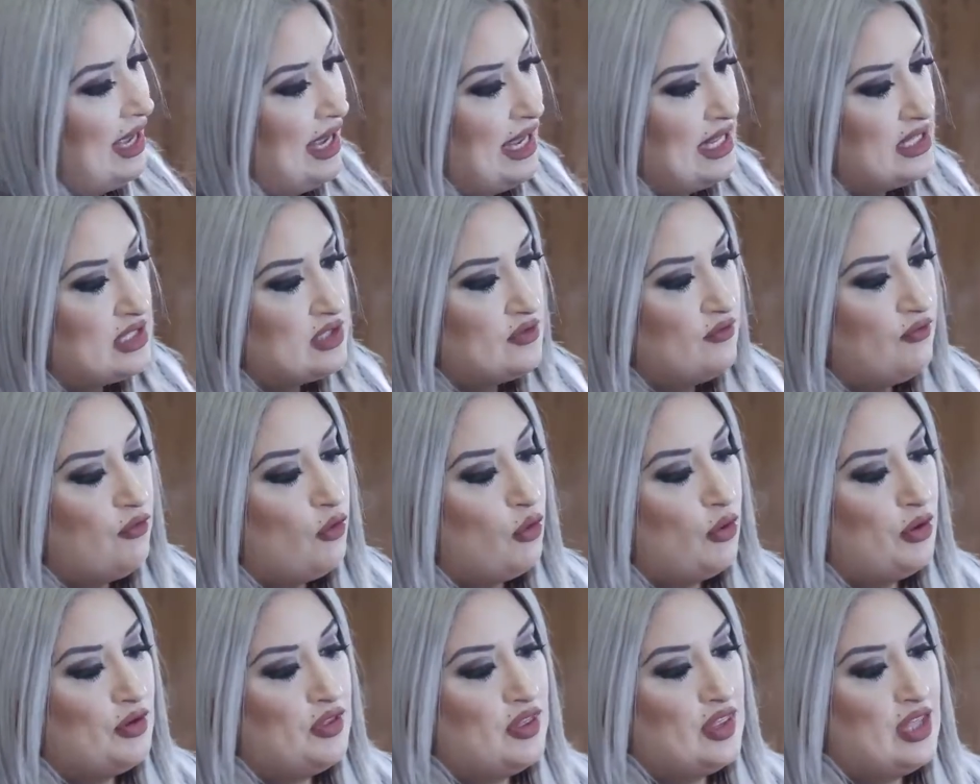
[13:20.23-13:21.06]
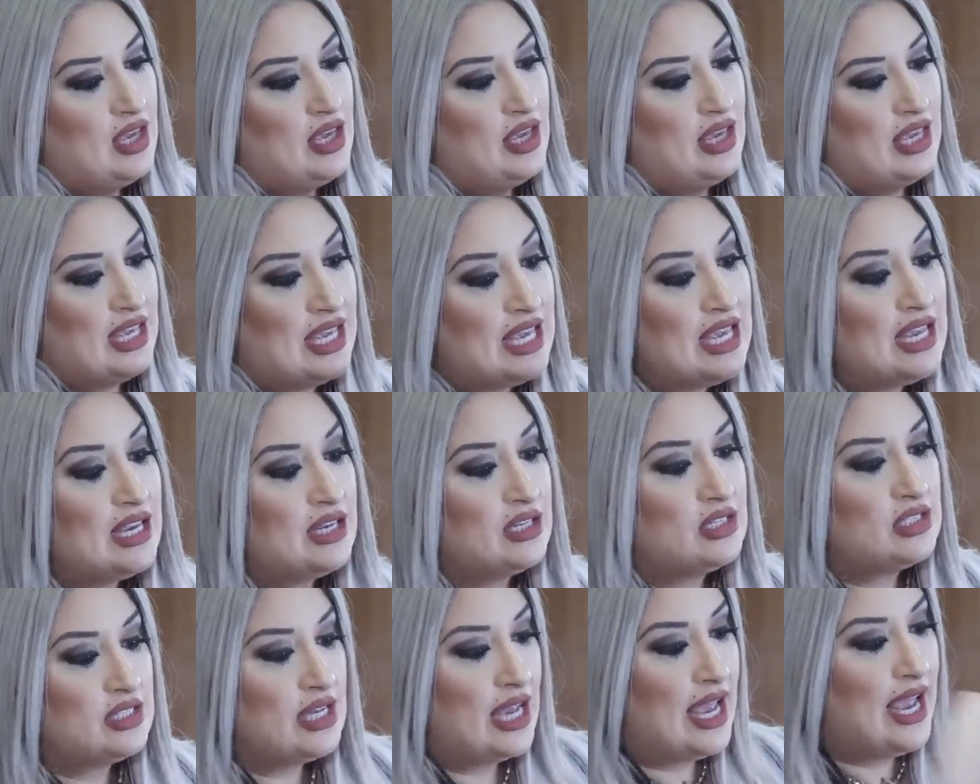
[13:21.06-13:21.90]
It's for the
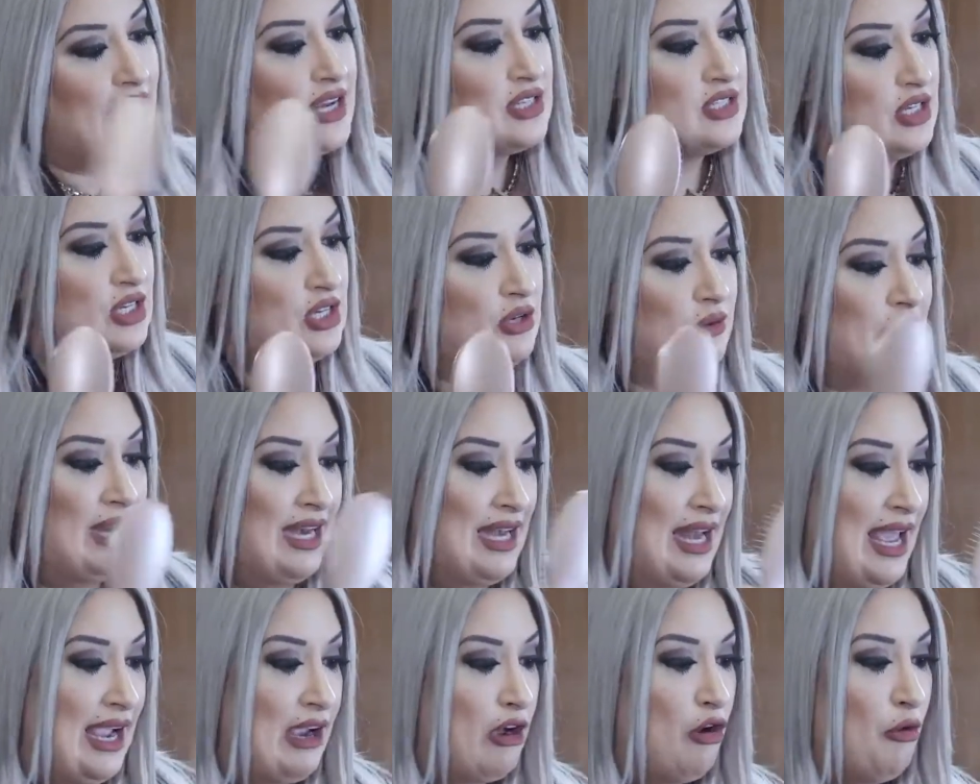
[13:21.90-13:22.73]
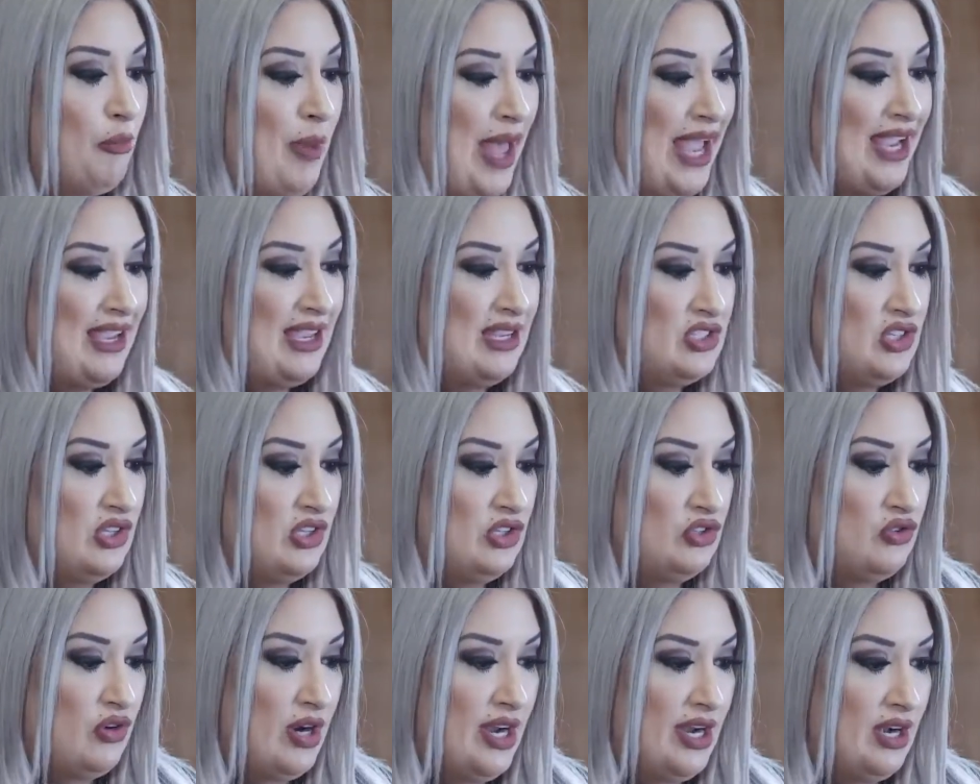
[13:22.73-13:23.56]
heat to execute and not go back into
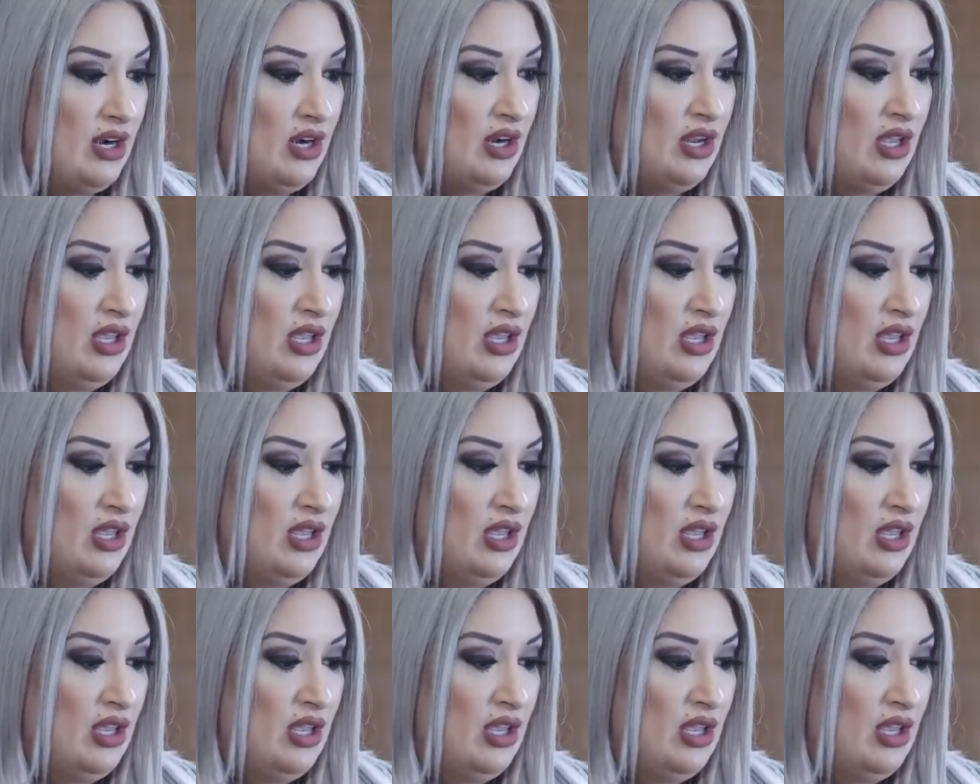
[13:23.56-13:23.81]
the dryer.